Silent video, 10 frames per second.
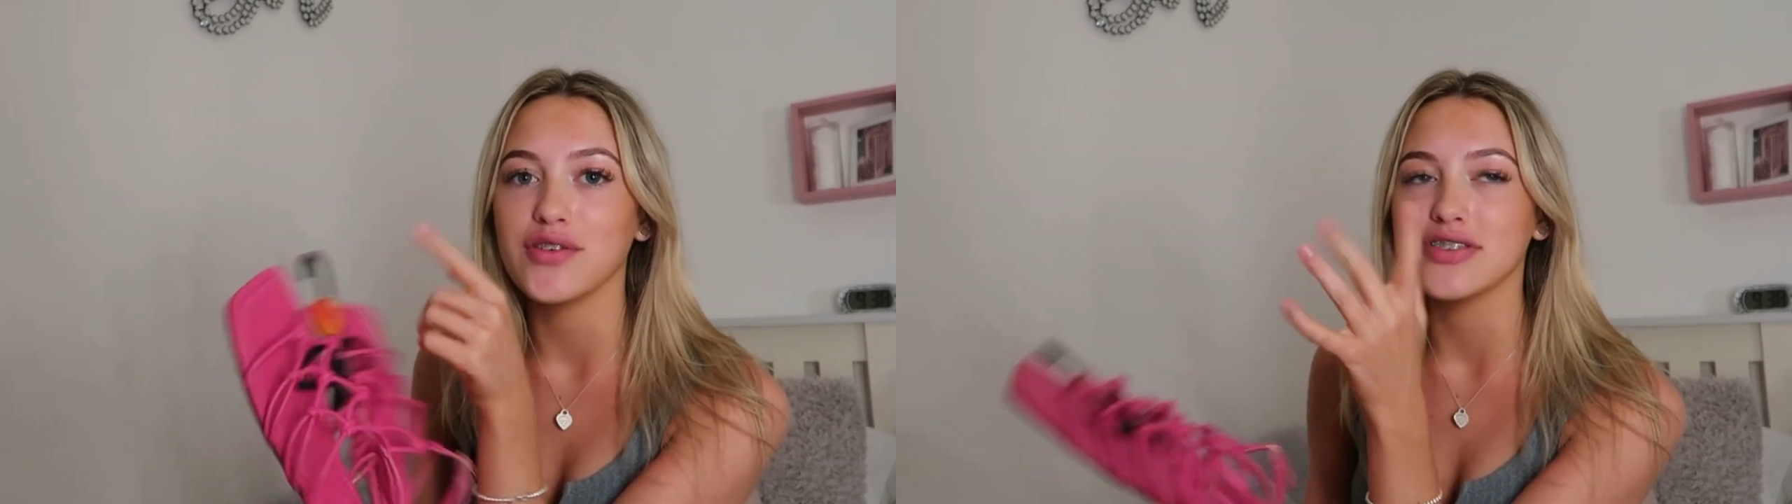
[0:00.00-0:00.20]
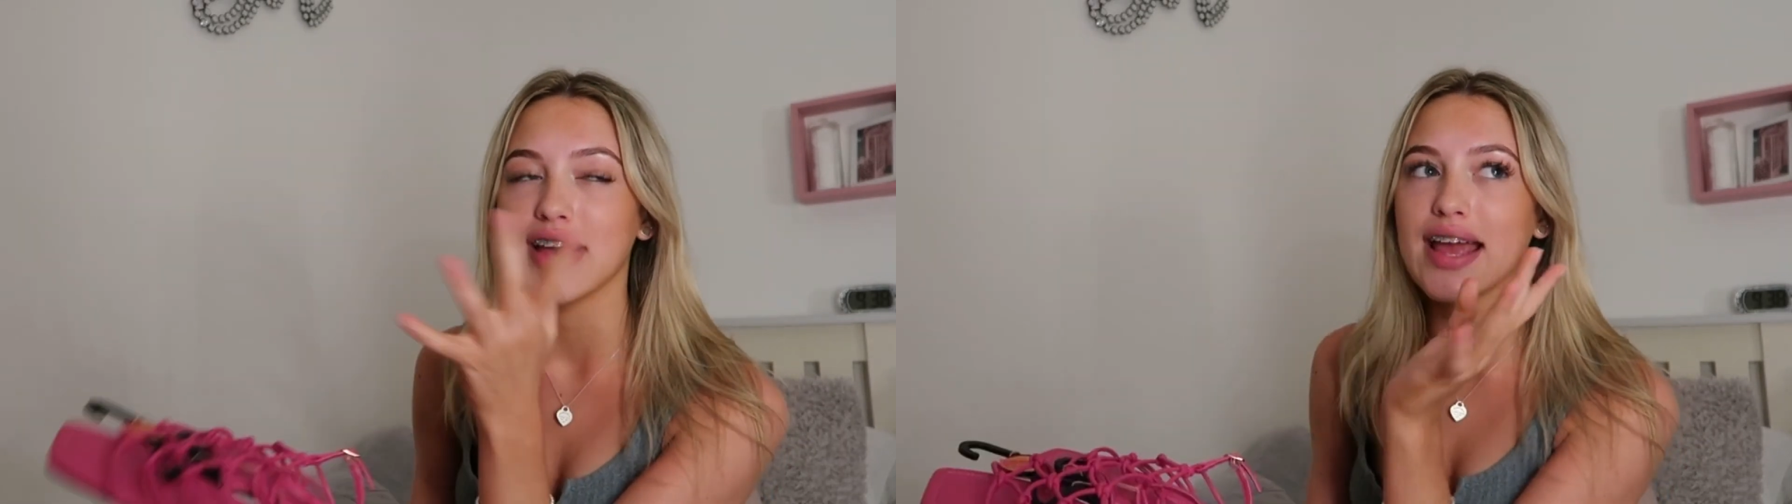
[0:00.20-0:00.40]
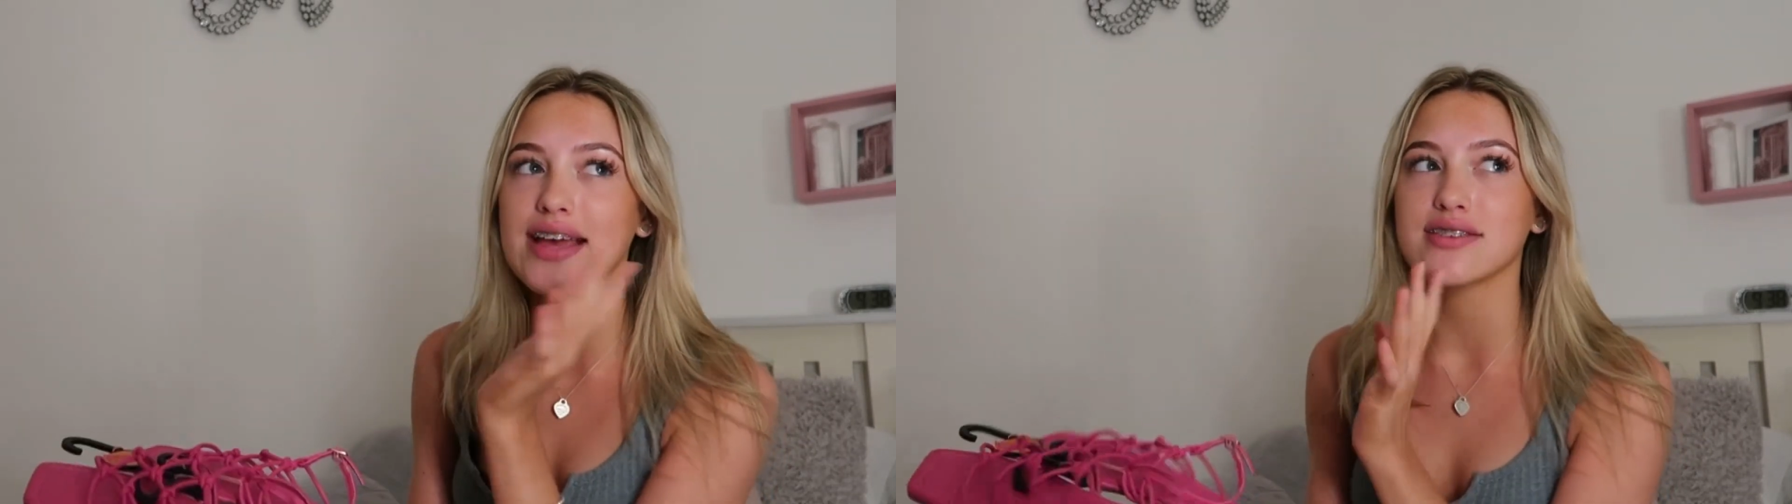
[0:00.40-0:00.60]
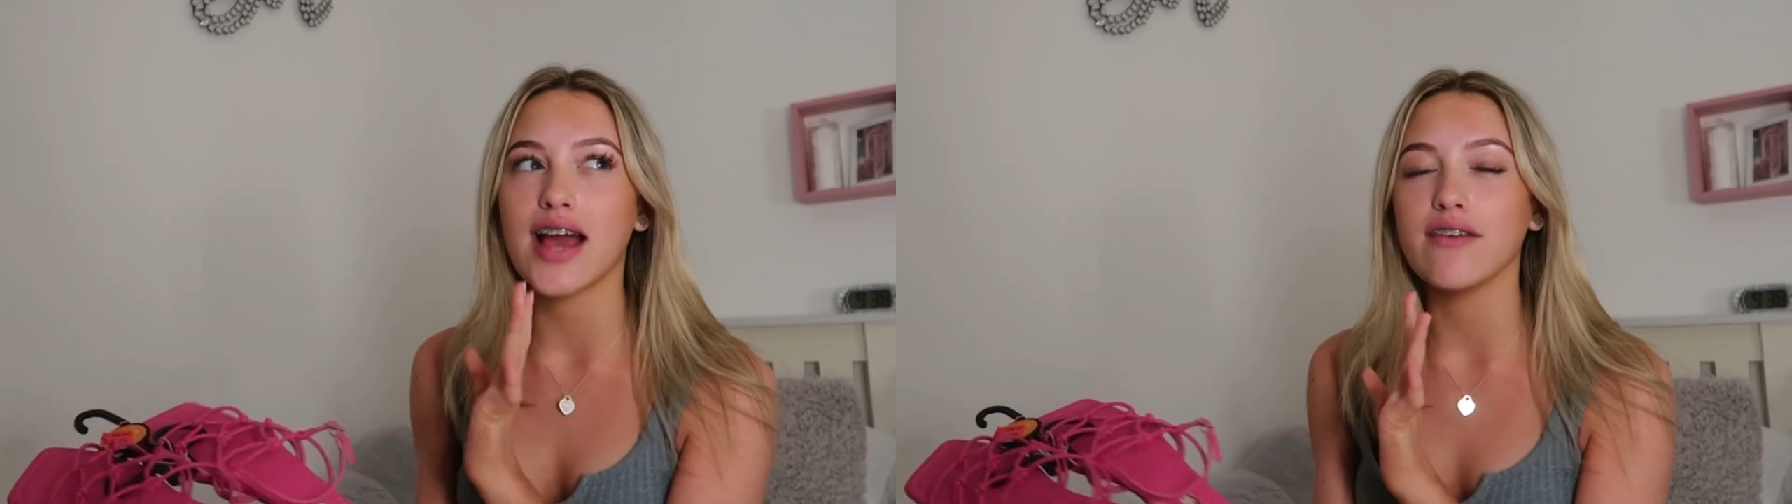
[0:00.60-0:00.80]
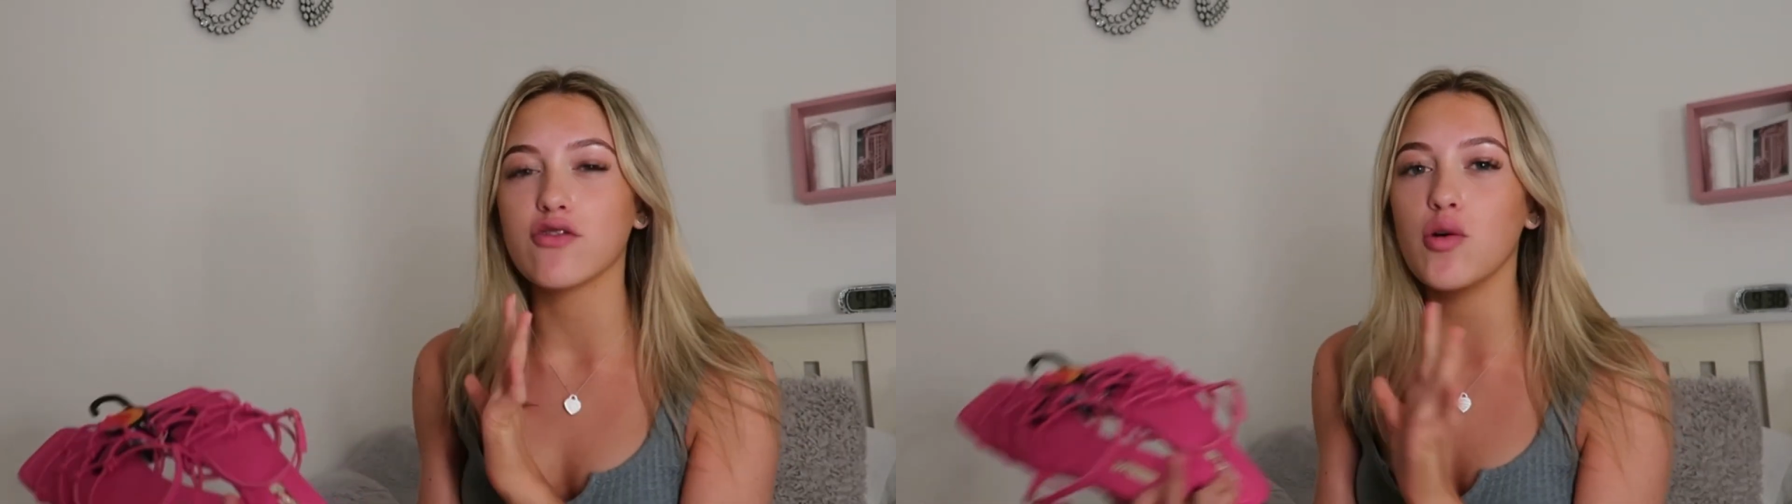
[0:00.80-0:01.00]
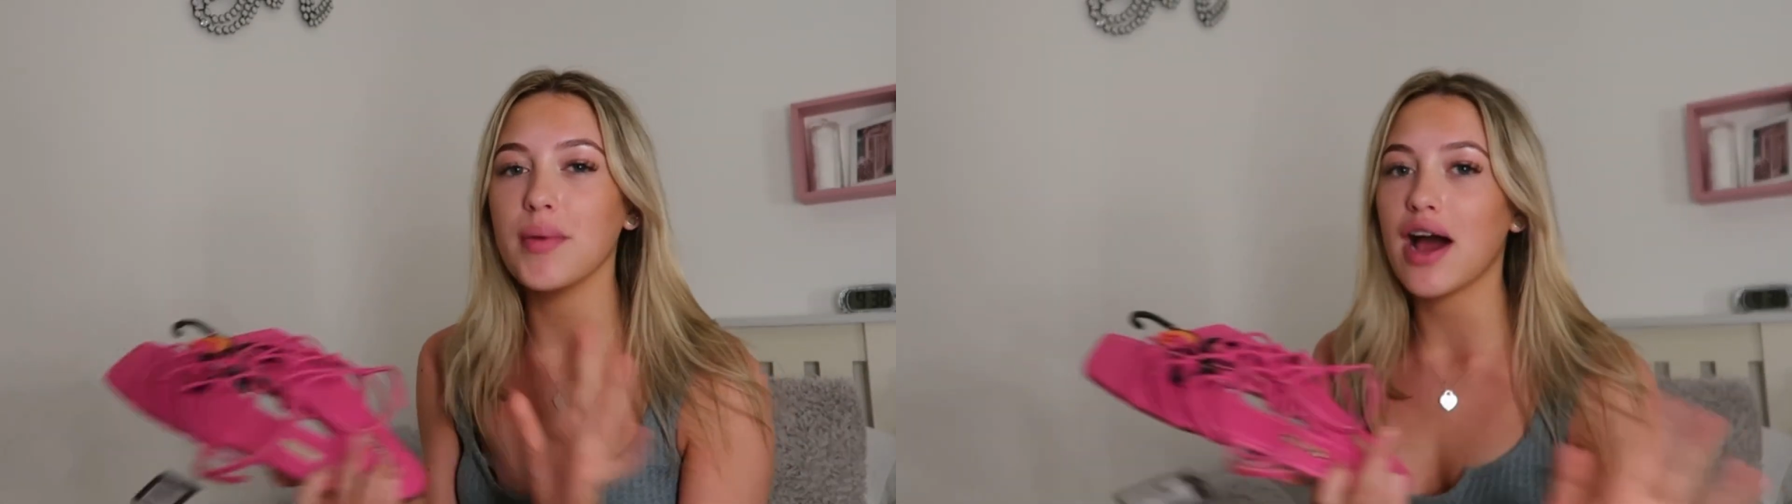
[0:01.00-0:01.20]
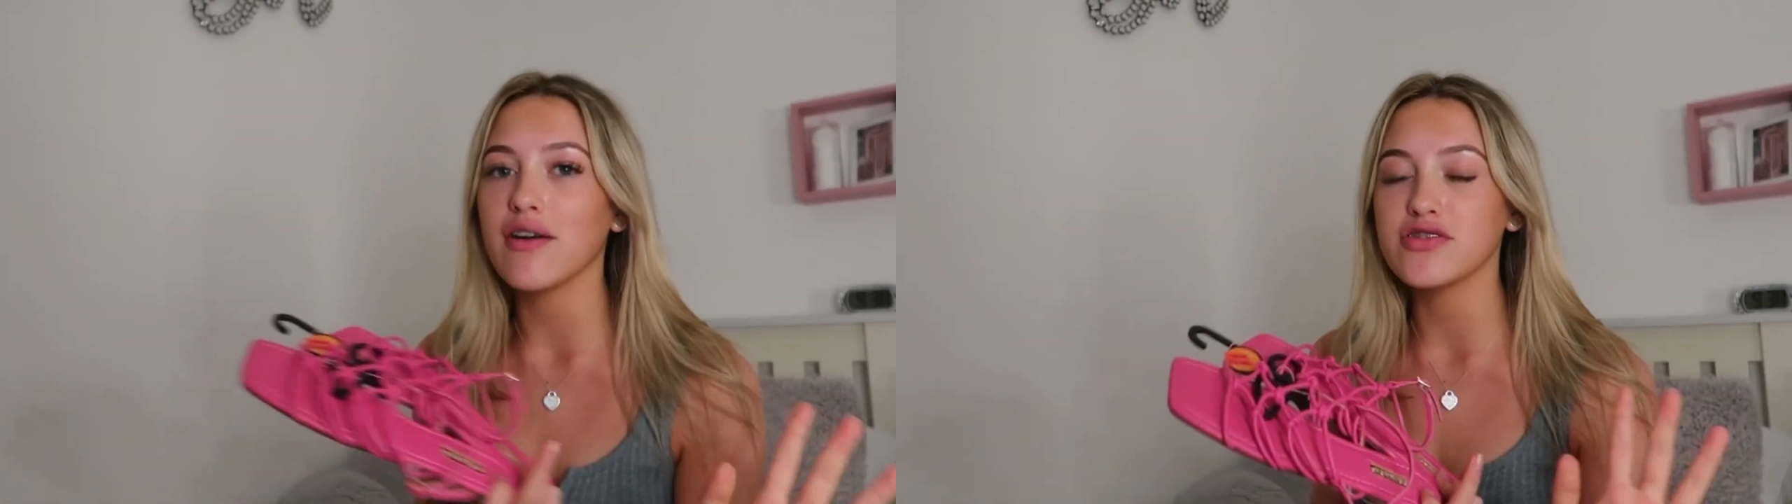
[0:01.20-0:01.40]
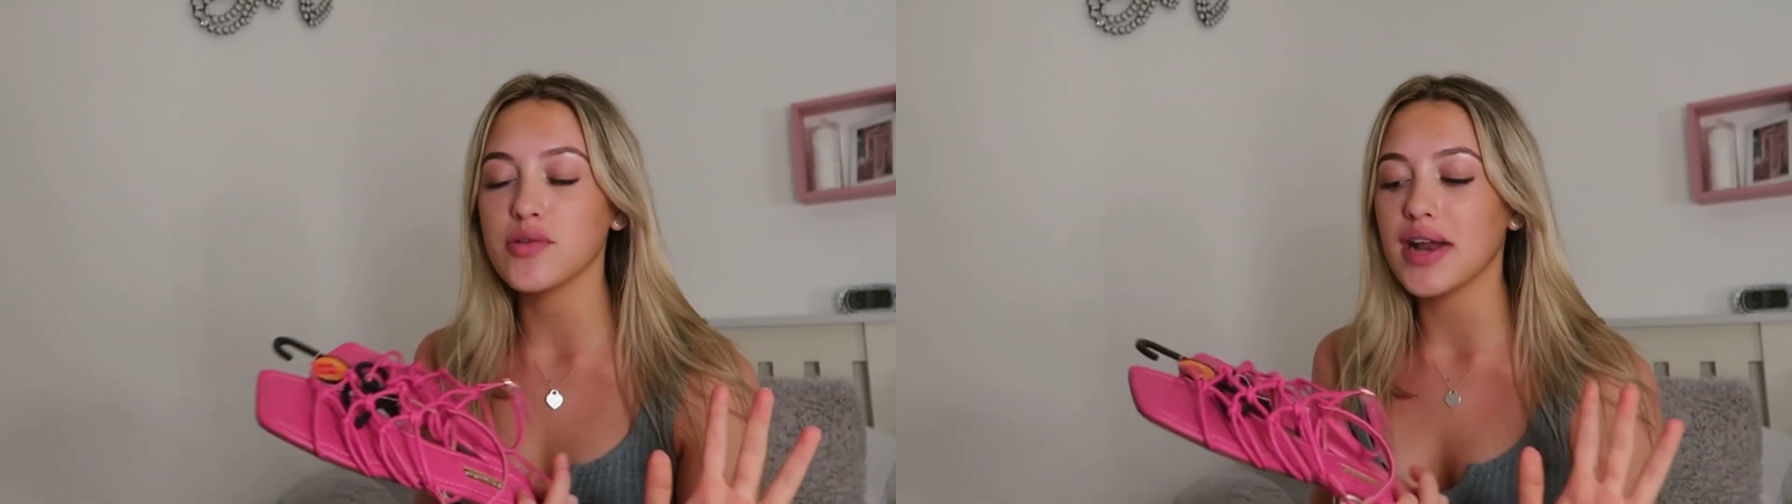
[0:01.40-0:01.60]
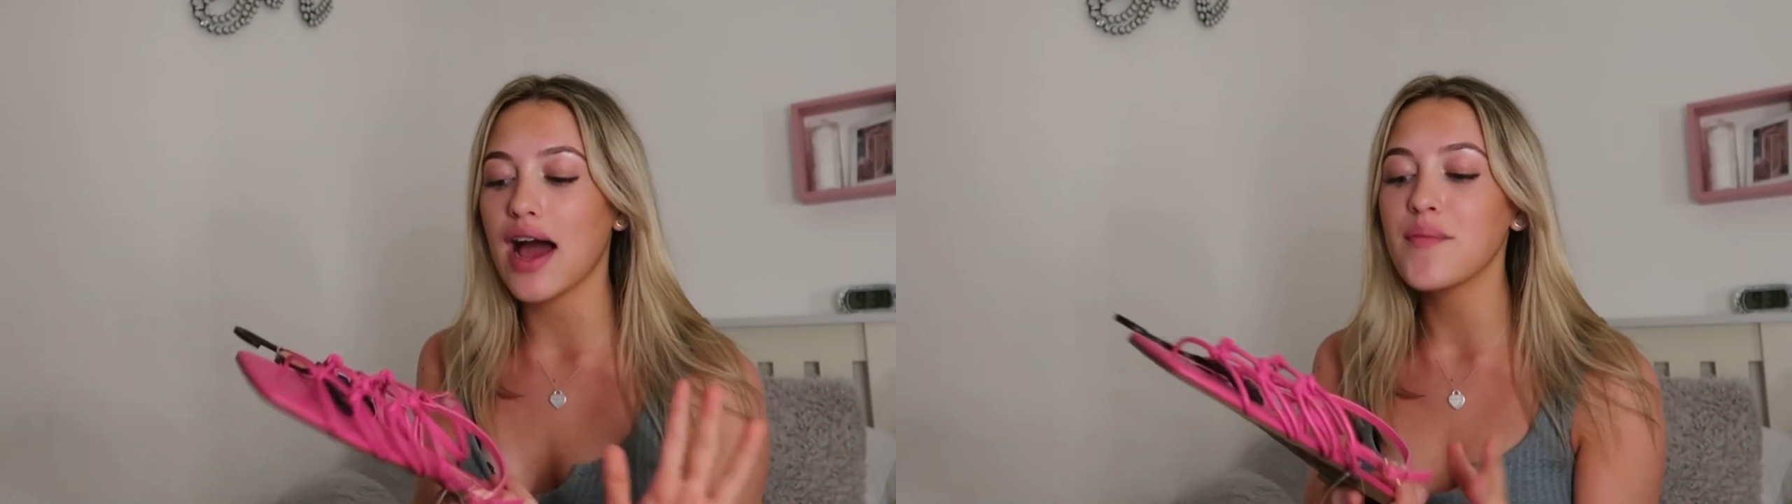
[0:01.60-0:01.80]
because like it's kind of coming out of summer now.